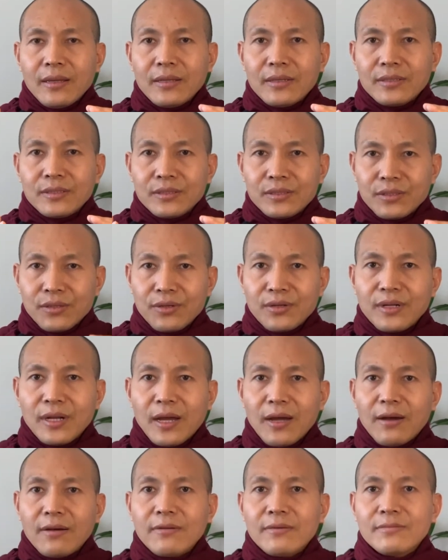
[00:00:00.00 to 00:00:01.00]
So
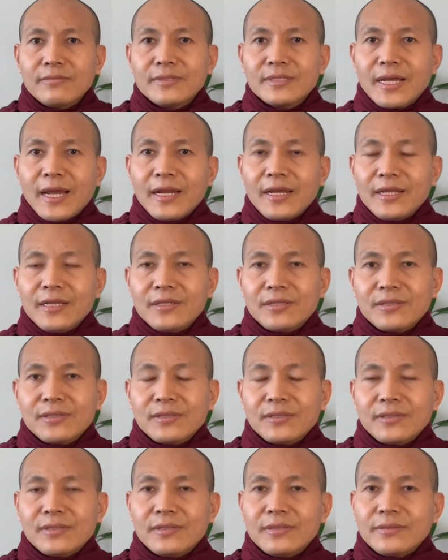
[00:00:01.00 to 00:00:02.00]
now time is
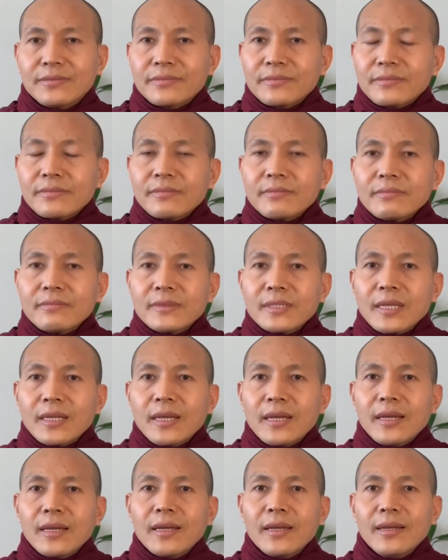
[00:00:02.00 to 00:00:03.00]

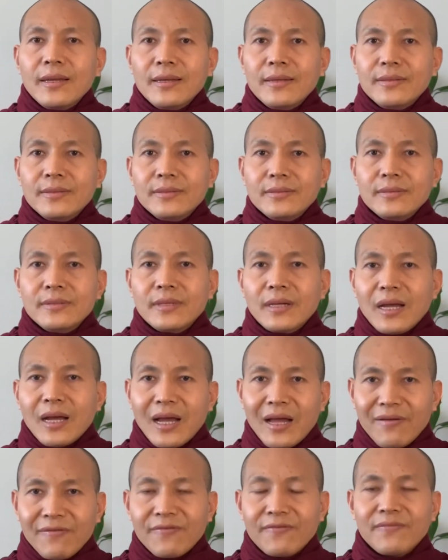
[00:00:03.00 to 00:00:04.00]
and half
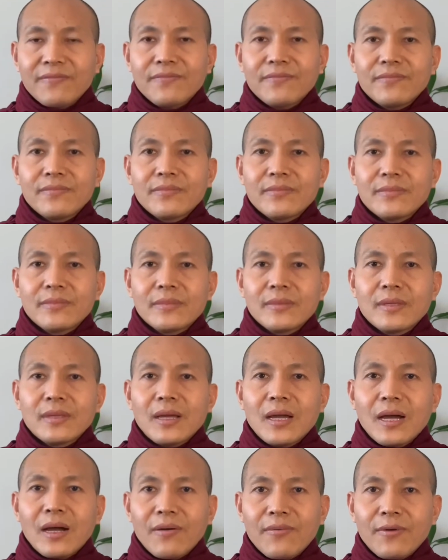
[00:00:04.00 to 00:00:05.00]

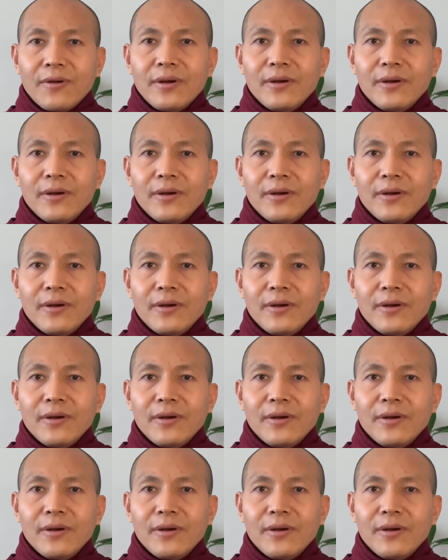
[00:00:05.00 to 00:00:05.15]
hour,